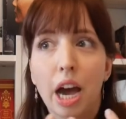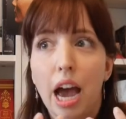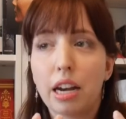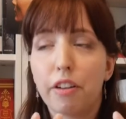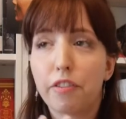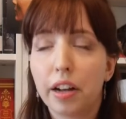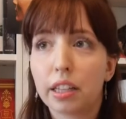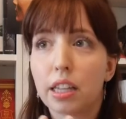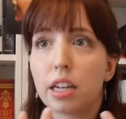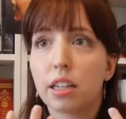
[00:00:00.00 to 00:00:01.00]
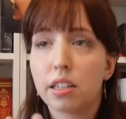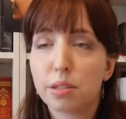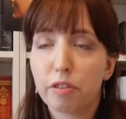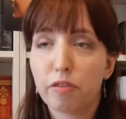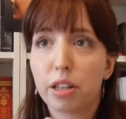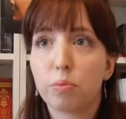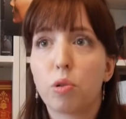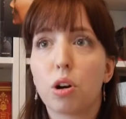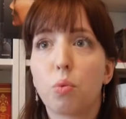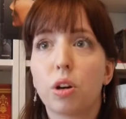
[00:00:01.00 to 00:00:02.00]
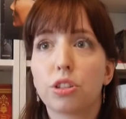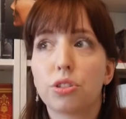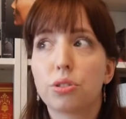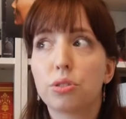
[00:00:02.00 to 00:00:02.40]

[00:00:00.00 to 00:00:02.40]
and I felt like Elizabeth Wetmore wants